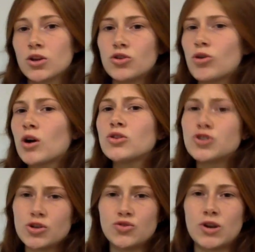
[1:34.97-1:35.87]
young
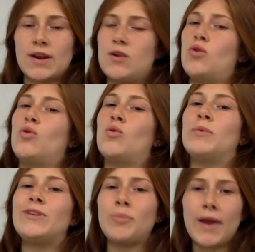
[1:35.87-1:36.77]
children who
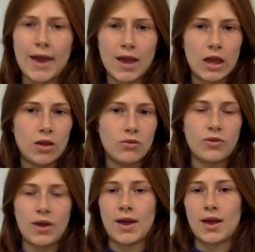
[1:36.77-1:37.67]
misbehave
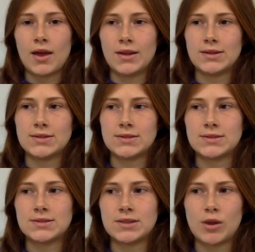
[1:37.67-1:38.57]
and
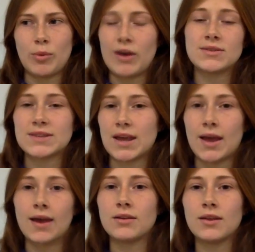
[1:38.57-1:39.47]
their parents can't
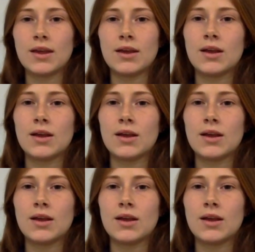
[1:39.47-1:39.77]
handle it,